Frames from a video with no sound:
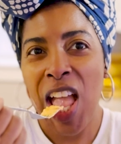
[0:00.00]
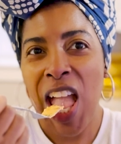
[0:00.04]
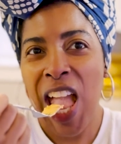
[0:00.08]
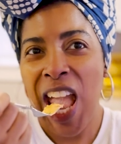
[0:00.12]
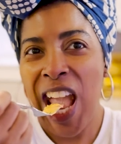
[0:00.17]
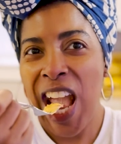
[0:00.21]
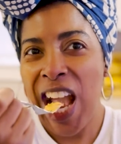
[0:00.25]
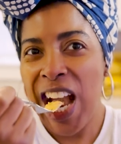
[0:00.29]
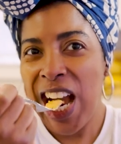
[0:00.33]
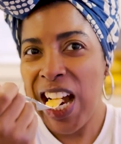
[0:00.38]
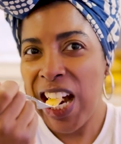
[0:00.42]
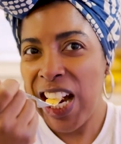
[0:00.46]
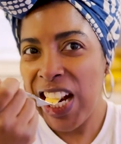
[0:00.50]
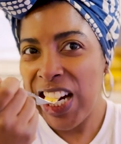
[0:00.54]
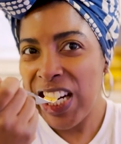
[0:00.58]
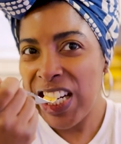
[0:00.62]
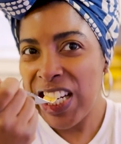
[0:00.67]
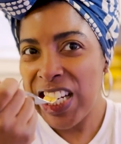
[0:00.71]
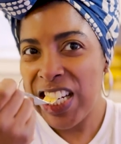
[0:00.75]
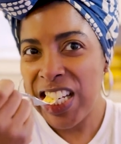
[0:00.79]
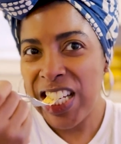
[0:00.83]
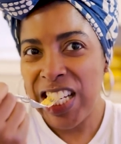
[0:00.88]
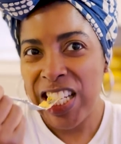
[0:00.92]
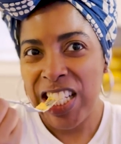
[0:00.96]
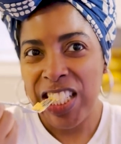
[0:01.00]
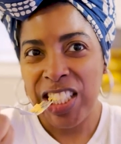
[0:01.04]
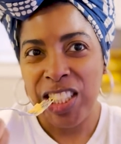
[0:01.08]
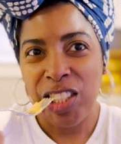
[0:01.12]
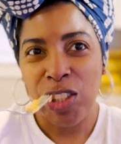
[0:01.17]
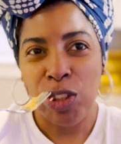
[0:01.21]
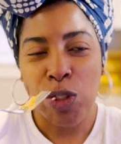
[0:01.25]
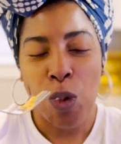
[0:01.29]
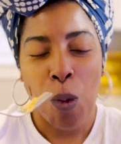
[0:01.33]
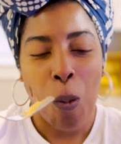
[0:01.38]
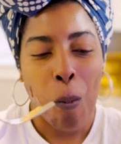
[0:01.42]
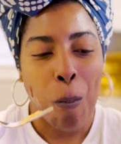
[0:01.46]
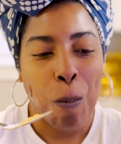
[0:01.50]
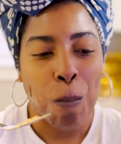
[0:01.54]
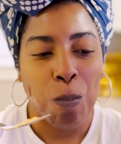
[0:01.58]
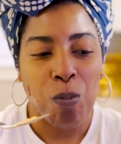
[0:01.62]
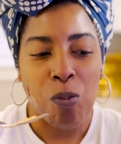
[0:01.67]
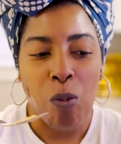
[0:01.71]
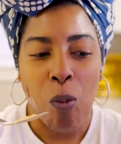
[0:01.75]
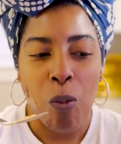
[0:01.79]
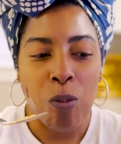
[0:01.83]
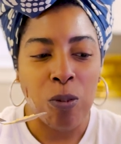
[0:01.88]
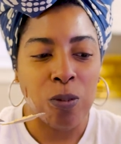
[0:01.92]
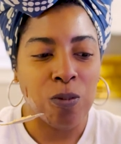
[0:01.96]
with lemon, so you can um.
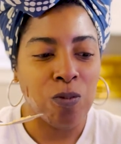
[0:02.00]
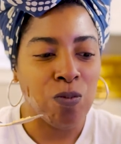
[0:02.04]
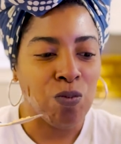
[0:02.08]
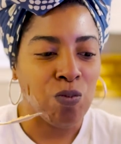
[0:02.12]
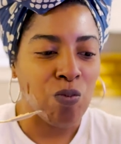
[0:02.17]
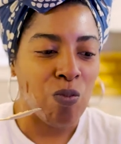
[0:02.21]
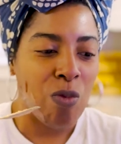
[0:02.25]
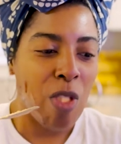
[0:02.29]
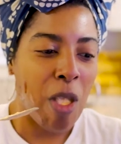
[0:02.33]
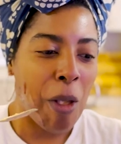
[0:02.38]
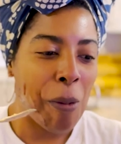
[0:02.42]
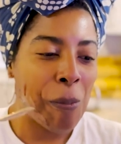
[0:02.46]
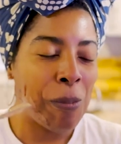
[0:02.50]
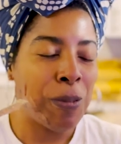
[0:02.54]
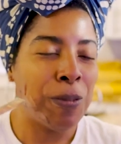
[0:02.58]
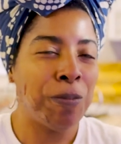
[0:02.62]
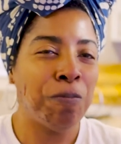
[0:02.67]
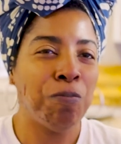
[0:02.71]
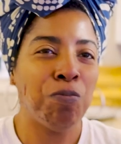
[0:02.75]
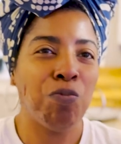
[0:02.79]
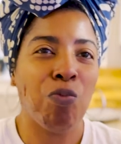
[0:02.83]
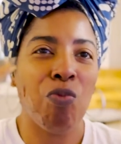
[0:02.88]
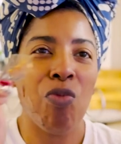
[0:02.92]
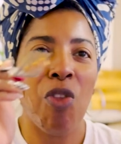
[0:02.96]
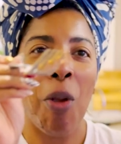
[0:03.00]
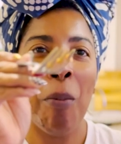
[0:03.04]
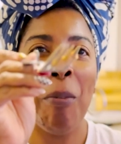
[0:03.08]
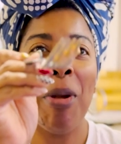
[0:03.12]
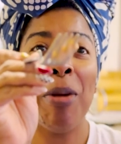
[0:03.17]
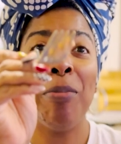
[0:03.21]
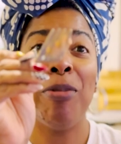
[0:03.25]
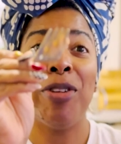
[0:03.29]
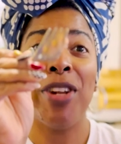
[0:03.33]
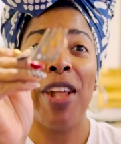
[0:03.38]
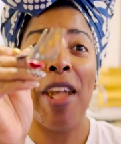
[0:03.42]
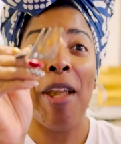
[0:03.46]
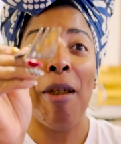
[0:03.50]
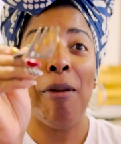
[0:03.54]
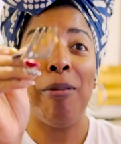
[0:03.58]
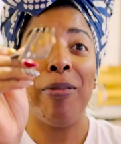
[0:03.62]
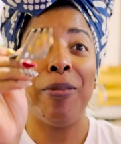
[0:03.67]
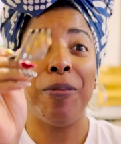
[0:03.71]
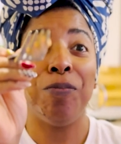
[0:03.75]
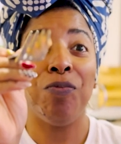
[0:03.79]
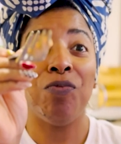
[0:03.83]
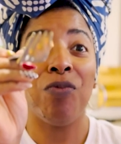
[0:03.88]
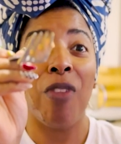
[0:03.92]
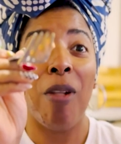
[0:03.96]
Mm-mm. You know what I'm saying? It's good for your body. Remember that
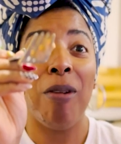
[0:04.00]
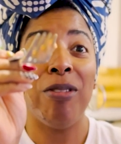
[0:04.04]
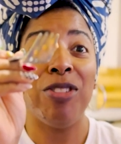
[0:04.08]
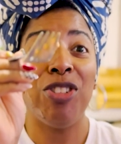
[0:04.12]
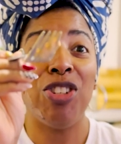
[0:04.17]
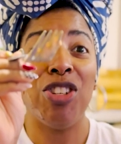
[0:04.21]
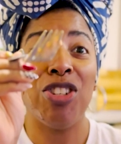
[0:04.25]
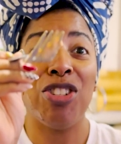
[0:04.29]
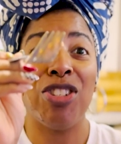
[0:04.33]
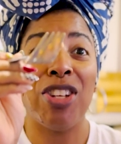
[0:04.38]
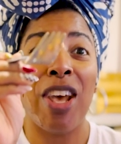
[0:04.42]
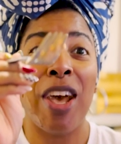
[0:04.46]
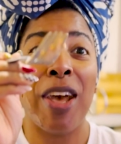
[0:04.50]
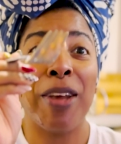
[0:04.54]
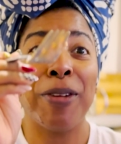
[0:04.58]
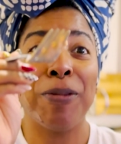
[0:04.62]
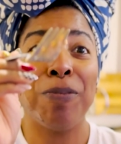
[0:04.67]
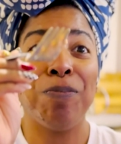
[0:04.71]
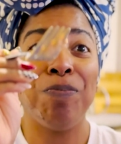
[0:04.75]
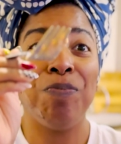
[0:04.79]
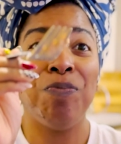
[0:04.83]
TikTok?